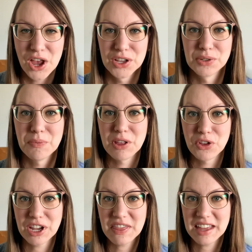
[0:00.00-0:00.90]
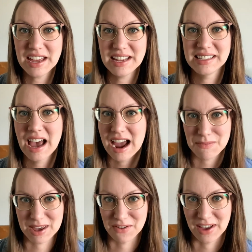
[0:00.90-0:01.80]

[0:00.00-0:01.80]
So when we look at the timing of